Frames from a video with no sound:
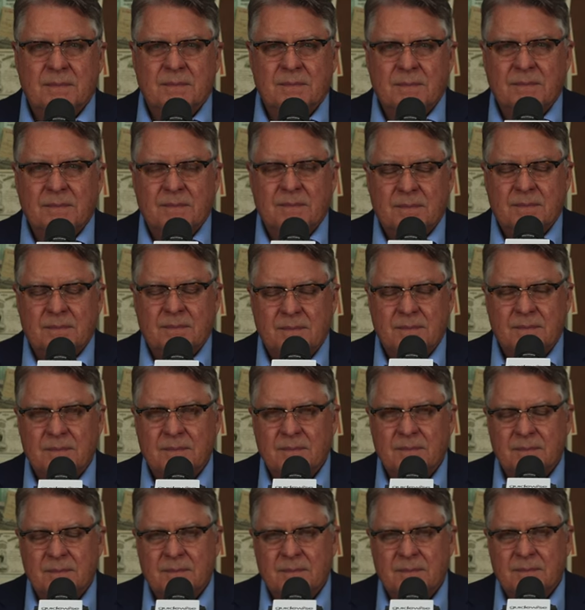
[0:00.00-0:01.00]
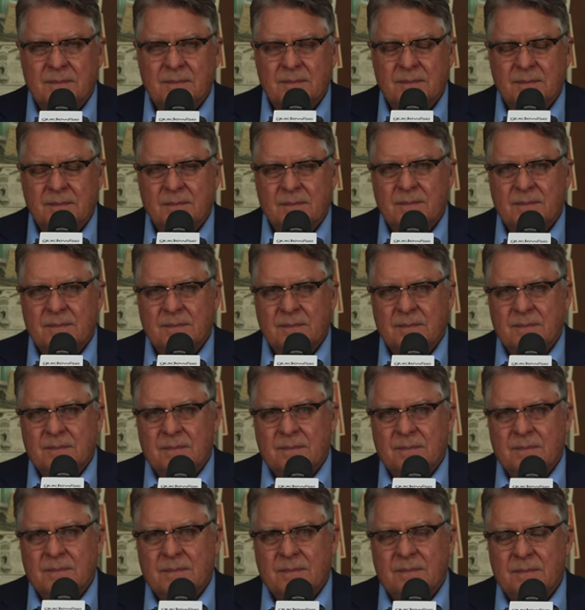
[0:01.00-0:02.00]

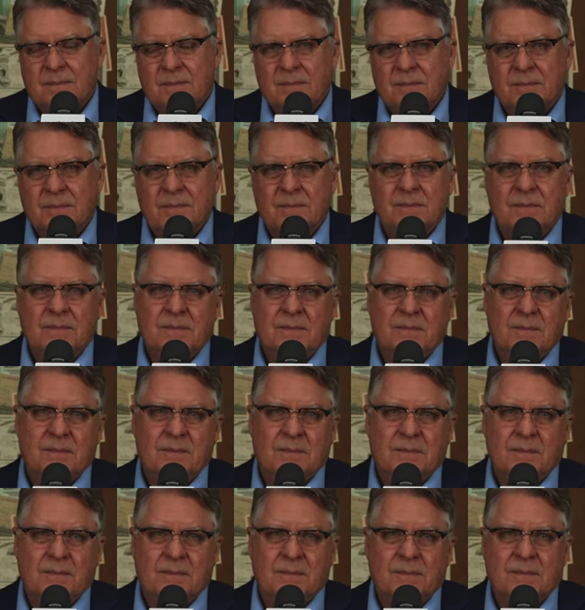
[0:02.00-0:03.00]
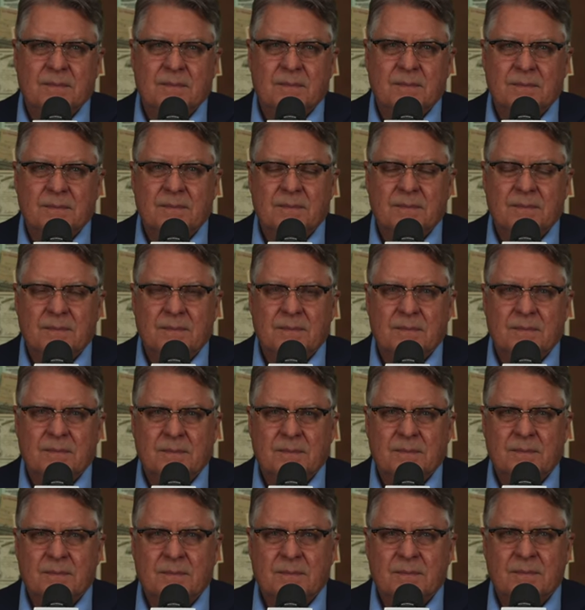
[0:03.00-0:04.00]

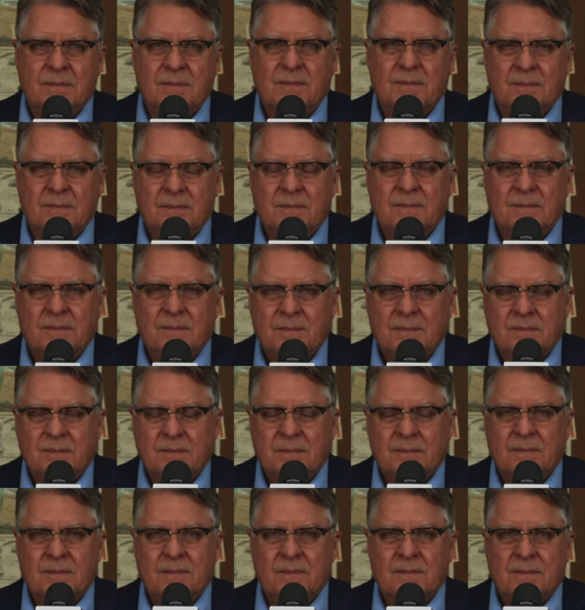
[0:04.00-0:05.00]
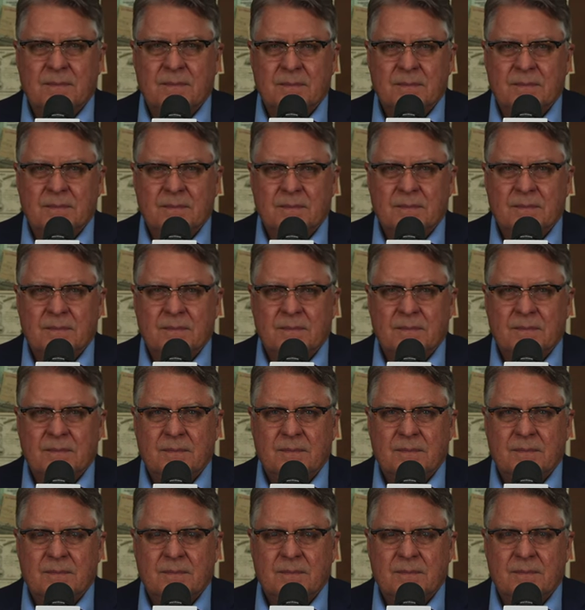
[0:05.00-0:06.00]

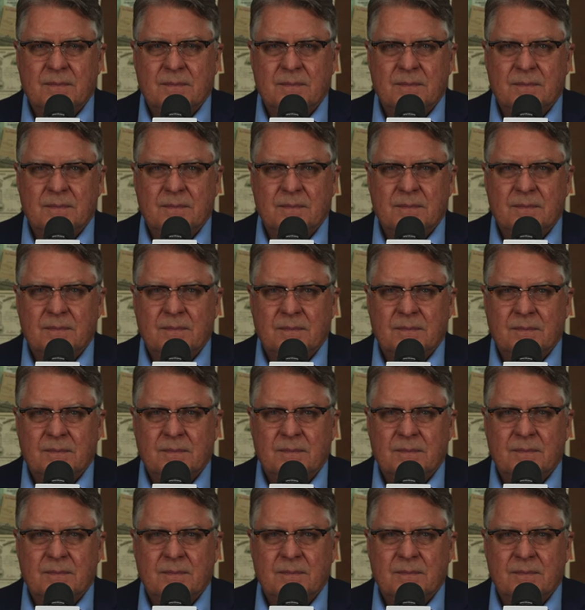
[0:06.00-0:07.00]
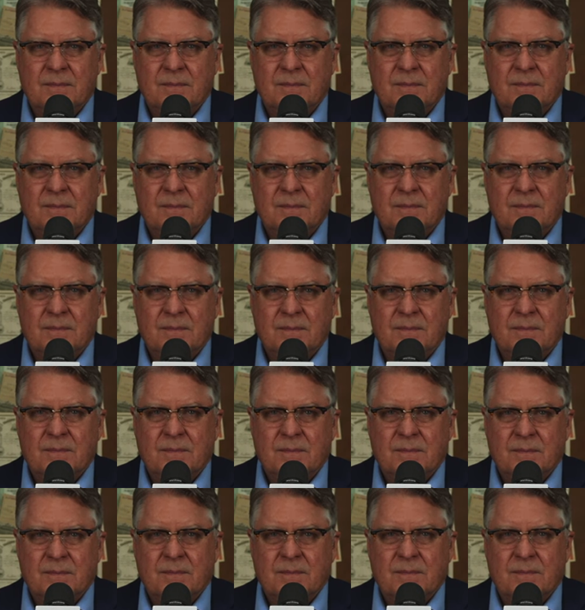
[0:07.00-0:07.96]
(not speaking)